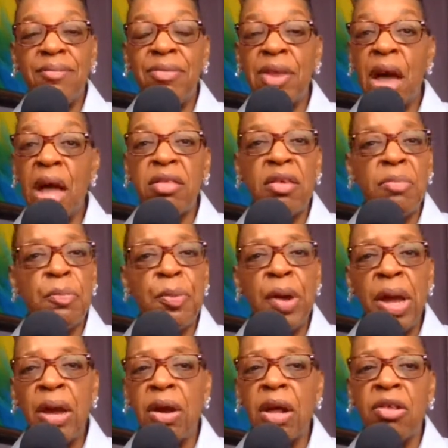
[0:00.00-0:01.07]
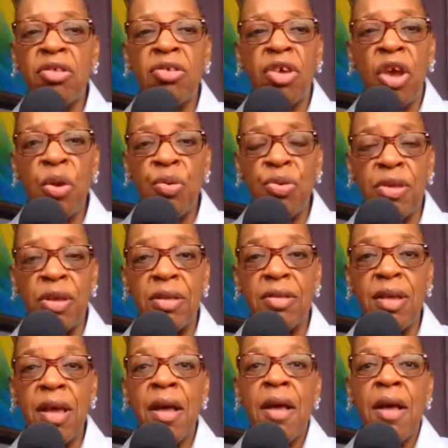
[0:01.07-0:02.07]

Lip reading: not to bring excuses,